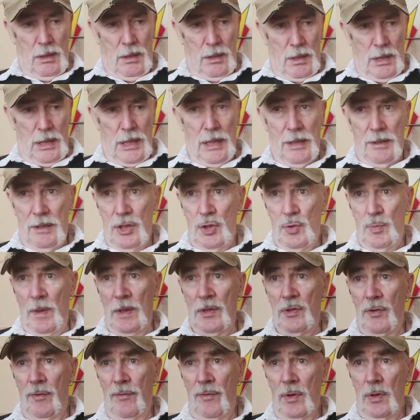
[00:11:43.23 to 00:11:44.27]
they had these
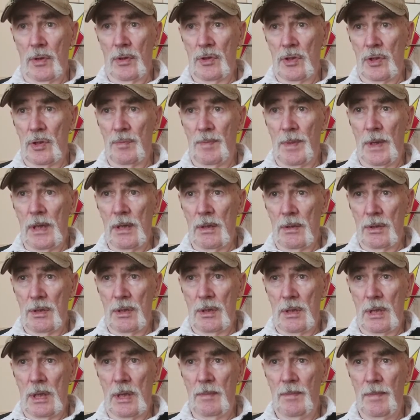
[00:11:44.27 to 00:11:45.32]
special forces because
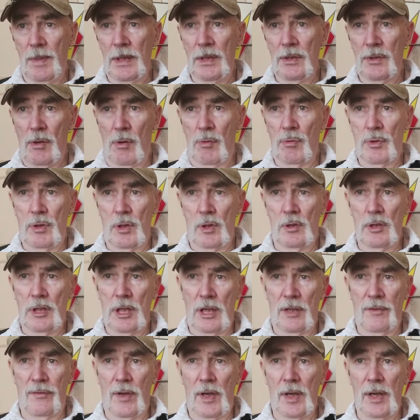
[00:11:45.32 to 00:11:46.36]
they'd been so
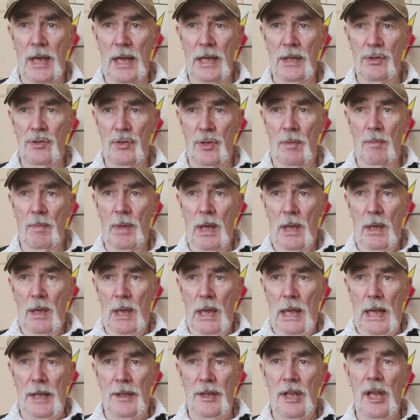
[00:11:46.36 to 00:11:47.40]
successful against them,
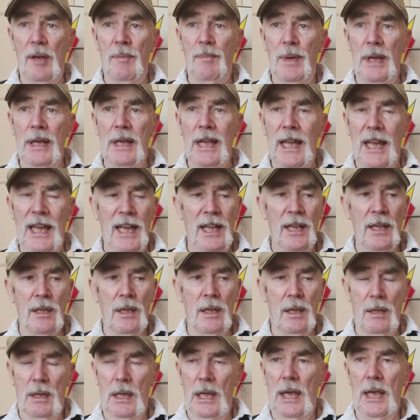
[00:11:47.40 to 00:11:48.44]
and they'd been
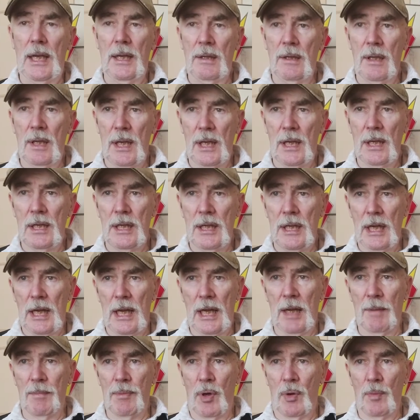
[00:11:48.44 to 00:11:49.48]
hidden in the
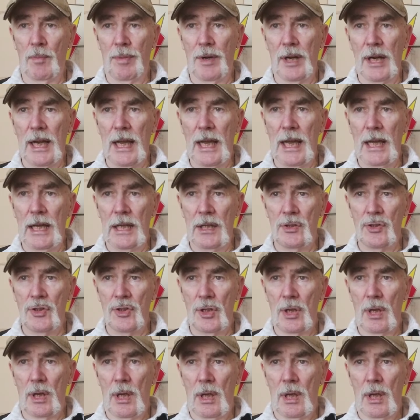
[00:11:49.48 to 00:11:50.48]
airborne brigades,